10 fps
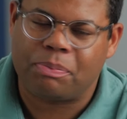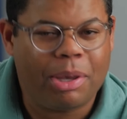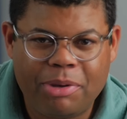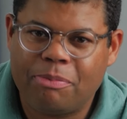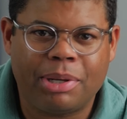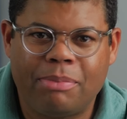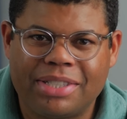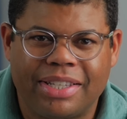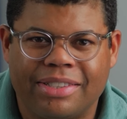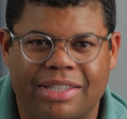Maybe you've been
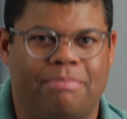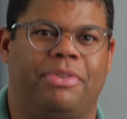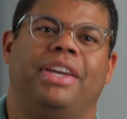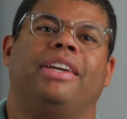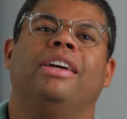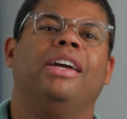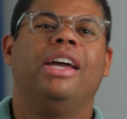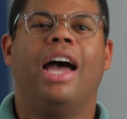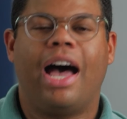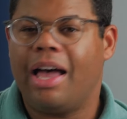missing something.
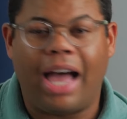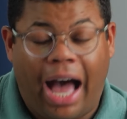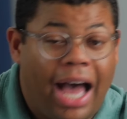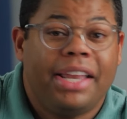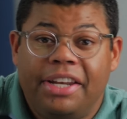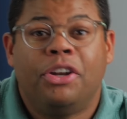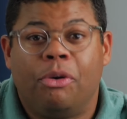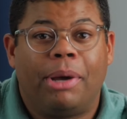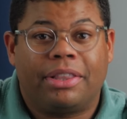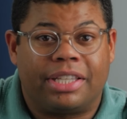I didn't know
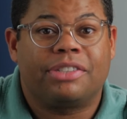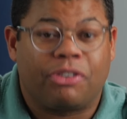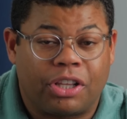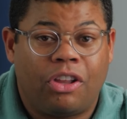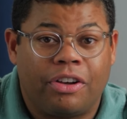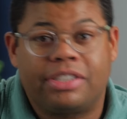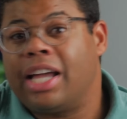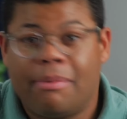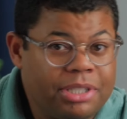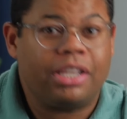about this for the longest
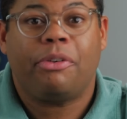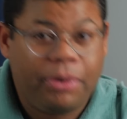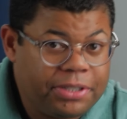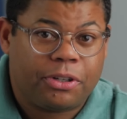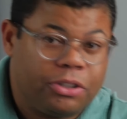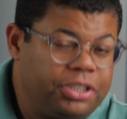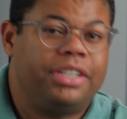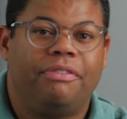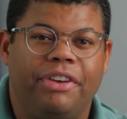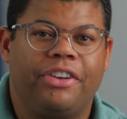time until I researched
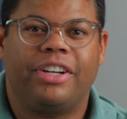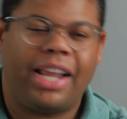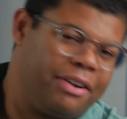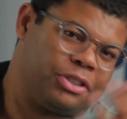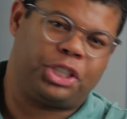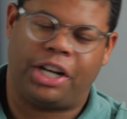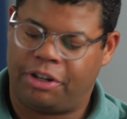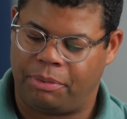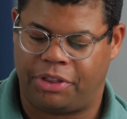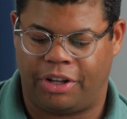it and figured it out and shared
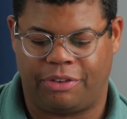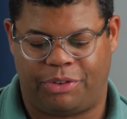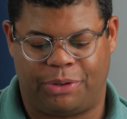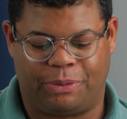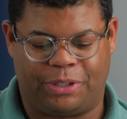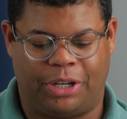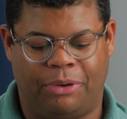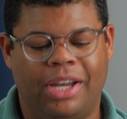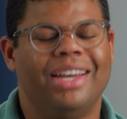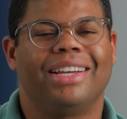it with all of you. So
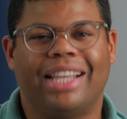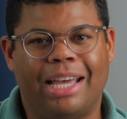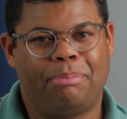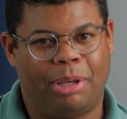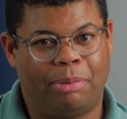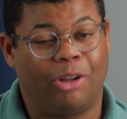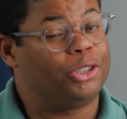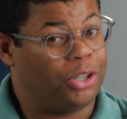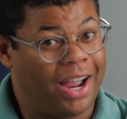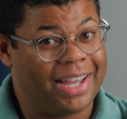glad people are
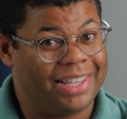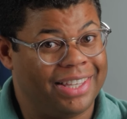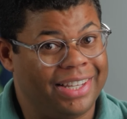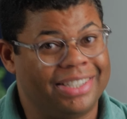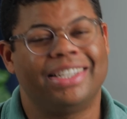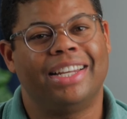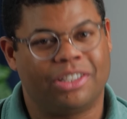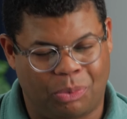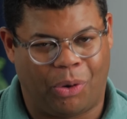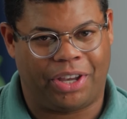trying things and
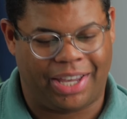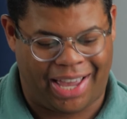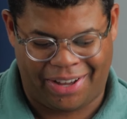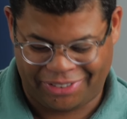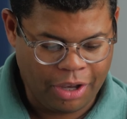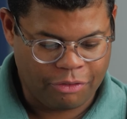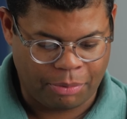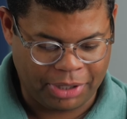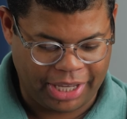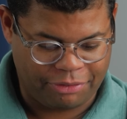it's working out. From
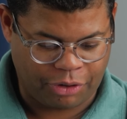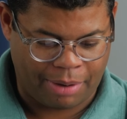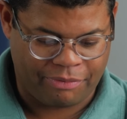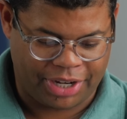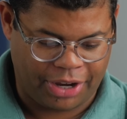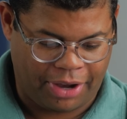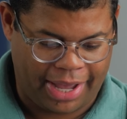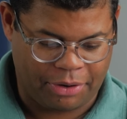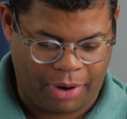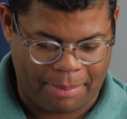the gift wrap video, how
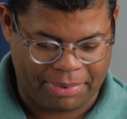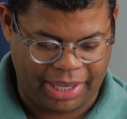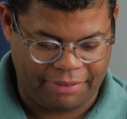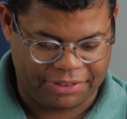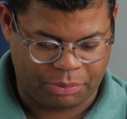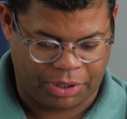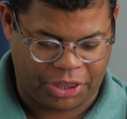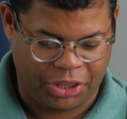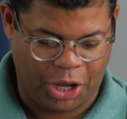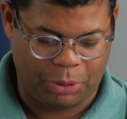to wrap gifts with
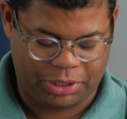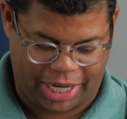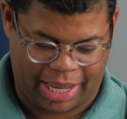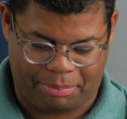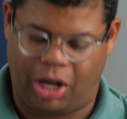no tape.